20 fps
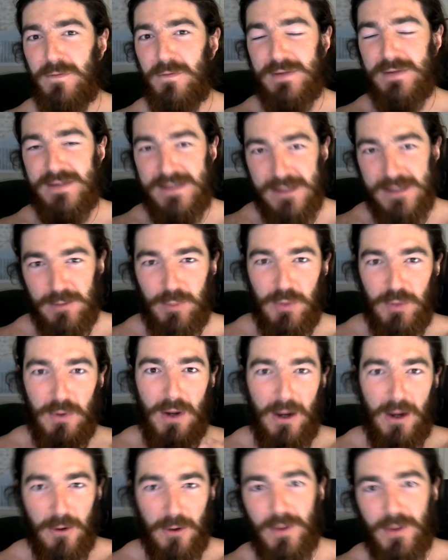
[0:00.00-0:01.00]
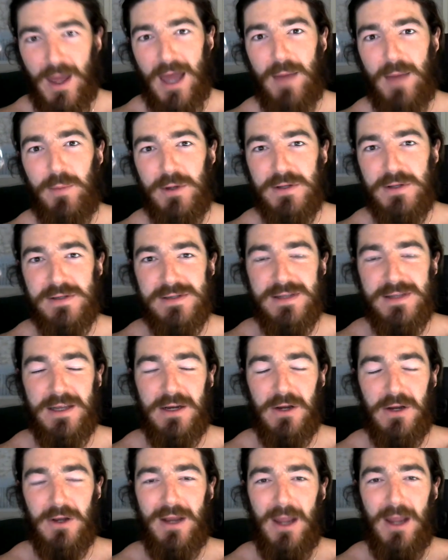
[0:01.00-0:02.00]
simple health habits that
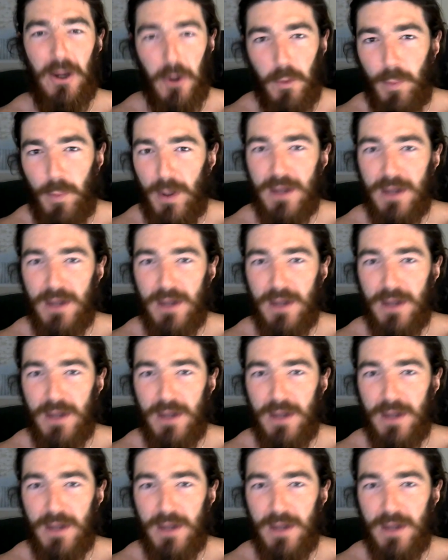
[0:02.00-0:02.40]
are going to help